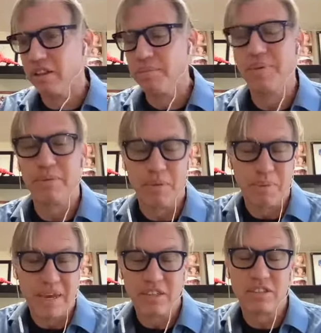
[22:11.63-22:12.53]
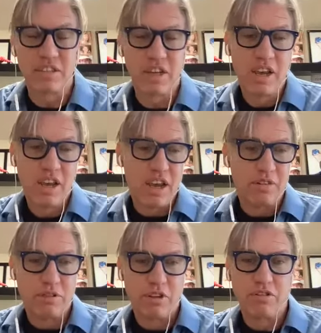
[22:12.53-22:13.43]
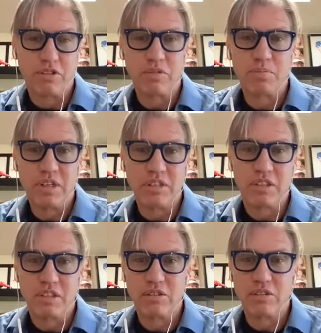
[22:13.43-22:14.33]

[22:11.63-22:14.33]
the pace of those expulsions.